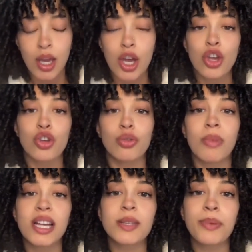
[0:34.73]
You
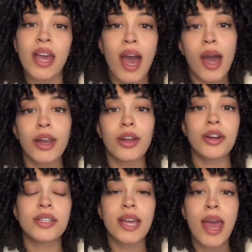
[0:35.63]
must be out of your
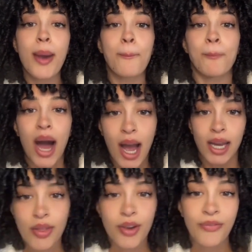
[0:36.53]
damn
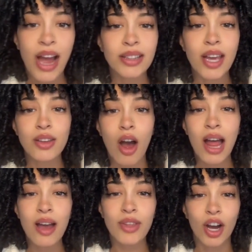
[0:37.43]
mind. The fact that y'all
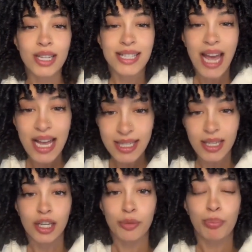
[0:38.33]
have the
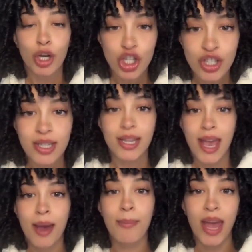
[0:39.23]
audacity to push this
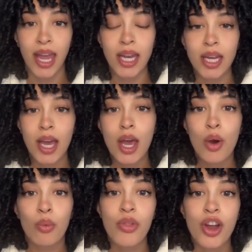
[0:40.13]
campaign
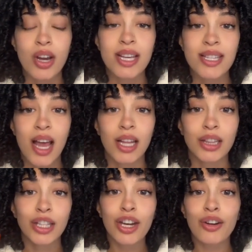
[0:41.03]
when there is a
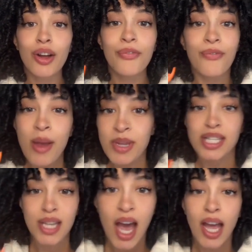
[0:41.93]
literal
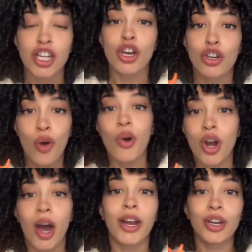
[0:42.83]
femicide going
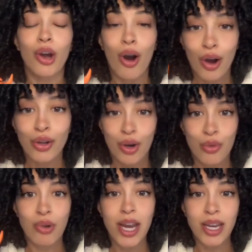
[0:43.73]
on in Congo
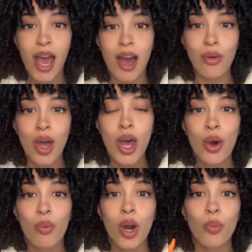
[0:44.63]
right now,
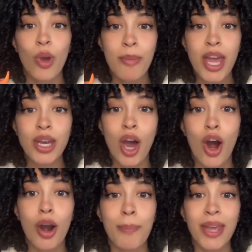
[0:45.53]
where women
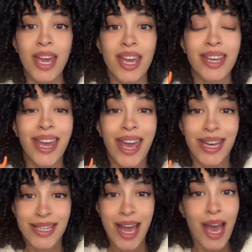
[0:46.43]
are being
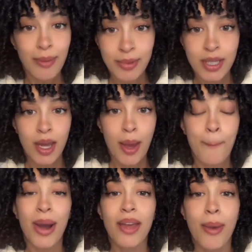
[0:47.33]
kidnapped
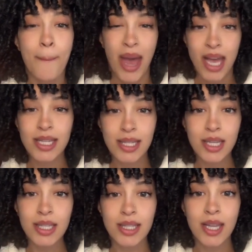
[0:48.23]
by the
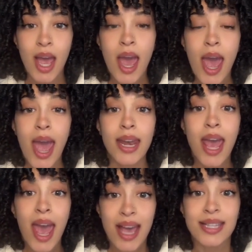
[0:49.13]
masses and
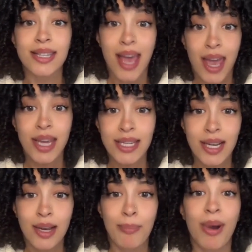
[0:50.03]
essayed
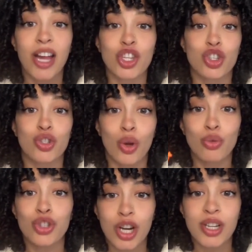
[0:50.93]
by the
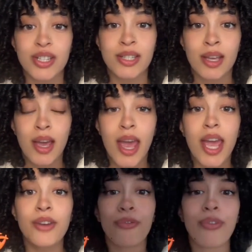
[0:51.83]
soldiers
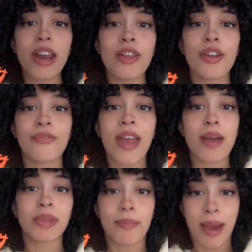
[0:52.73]
in front of their
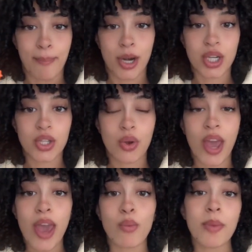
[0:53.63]
family members,
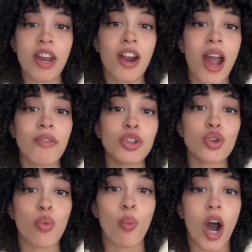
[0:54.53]
okay? Women are having
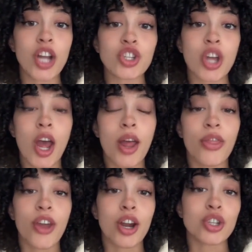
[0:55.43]
to watch
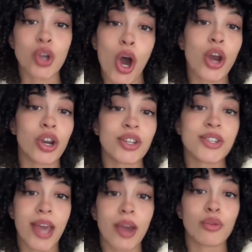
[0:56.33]
their daughters
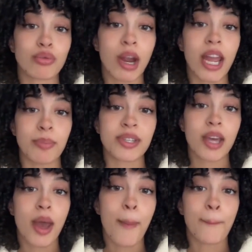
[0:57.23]
get raped
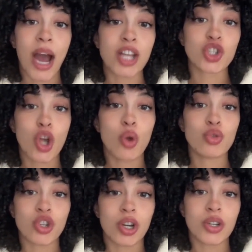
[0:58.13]
by
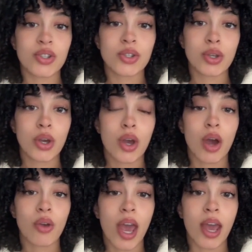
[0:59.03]
soldiers,
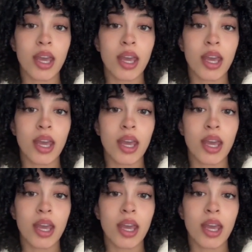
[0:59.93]
okay?